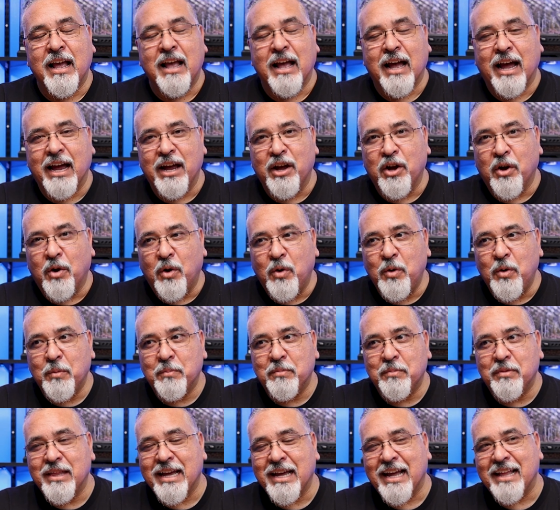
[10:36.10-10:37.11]
I
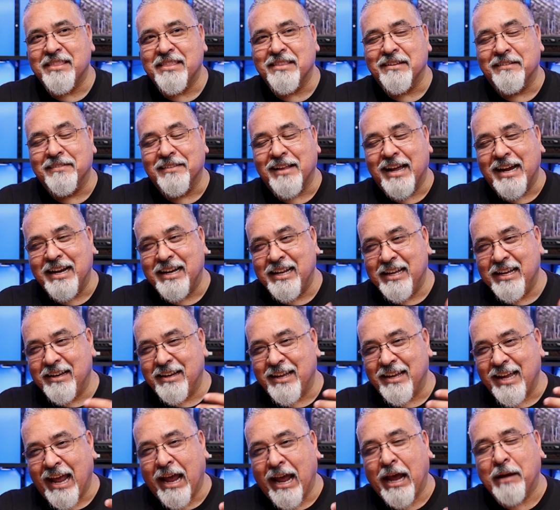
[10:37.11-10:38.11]
hope that the lighting
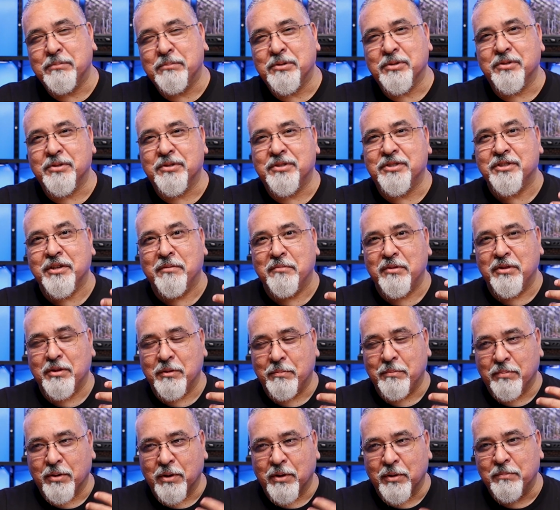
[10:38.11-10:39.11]
captured some of the
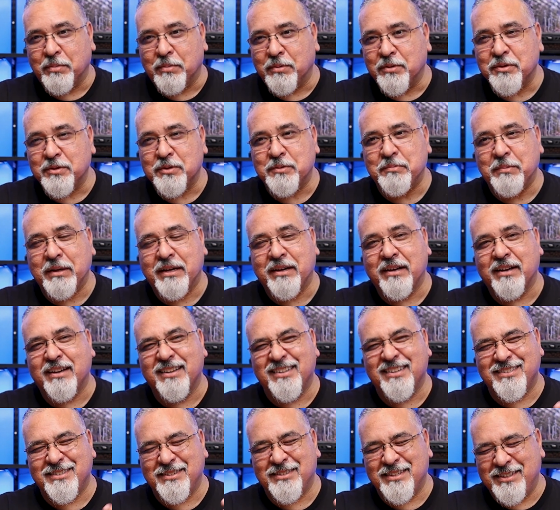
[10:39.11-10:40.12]
purples,
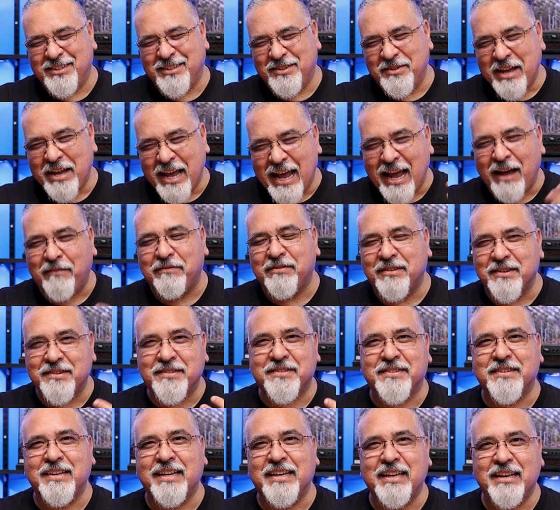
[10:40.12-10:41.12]
because you have to
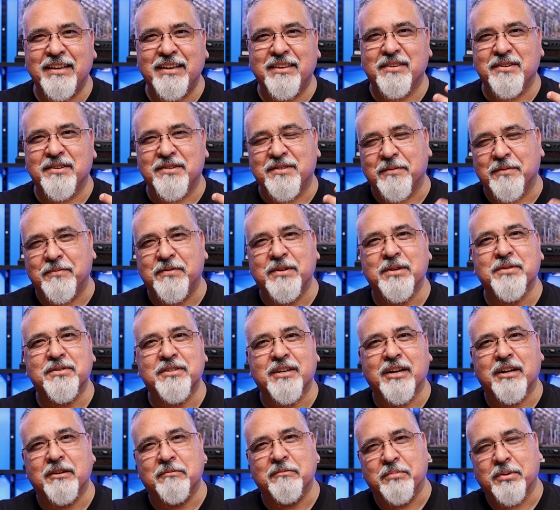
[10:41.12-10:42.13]
see the
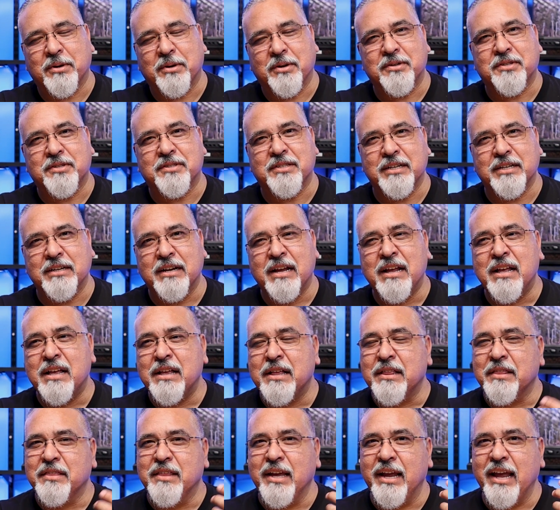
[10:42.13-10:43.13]
subfusca in person.
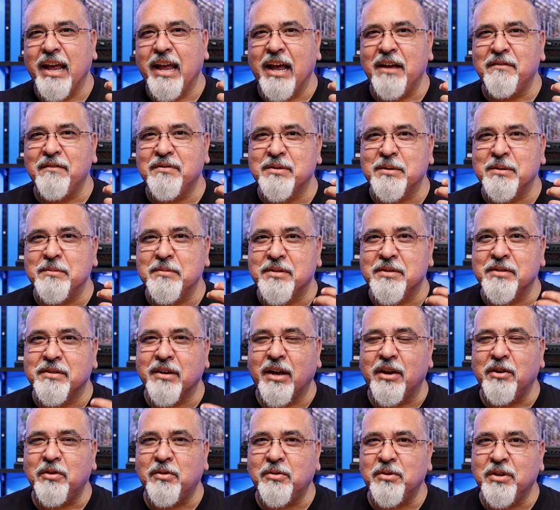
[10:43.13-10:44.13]
They have some
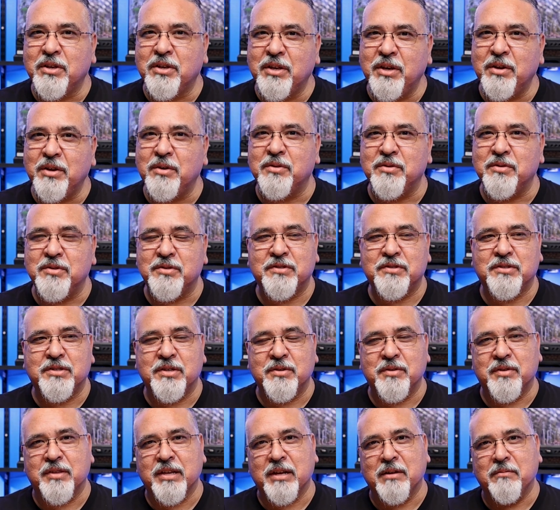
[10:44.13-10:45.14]
subtle hues
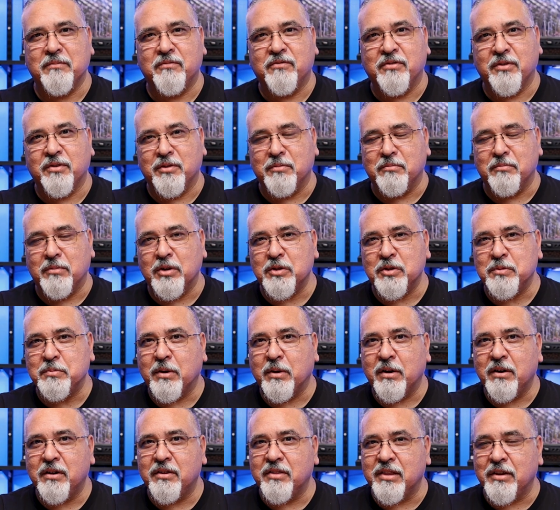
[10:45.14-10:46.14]
to them. For the most
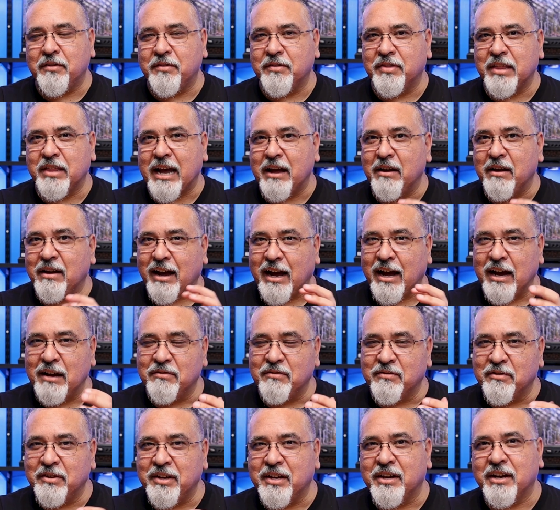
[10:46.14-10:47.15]
part, they're that
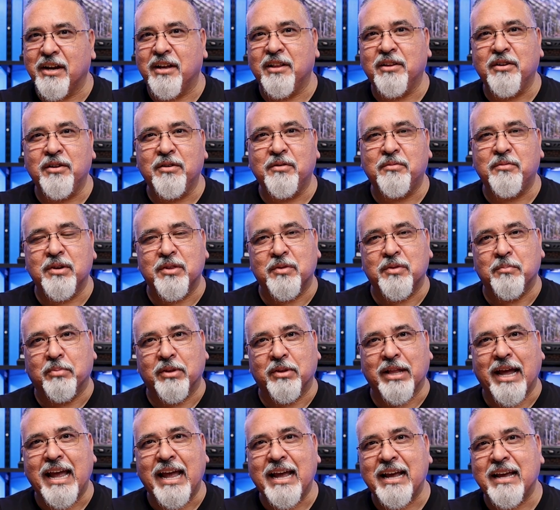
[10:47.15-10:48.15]
ivory color with
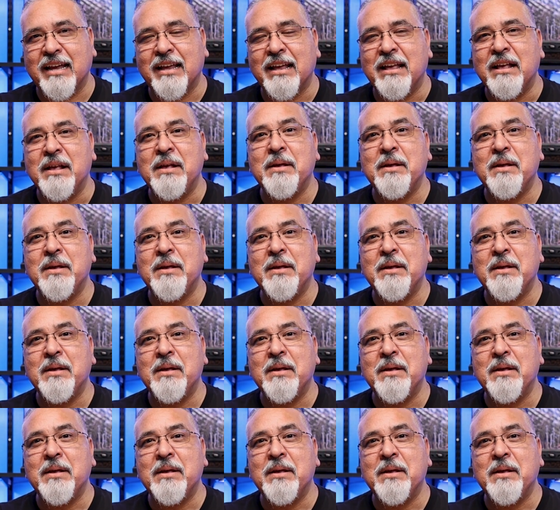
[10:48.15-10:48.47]
black,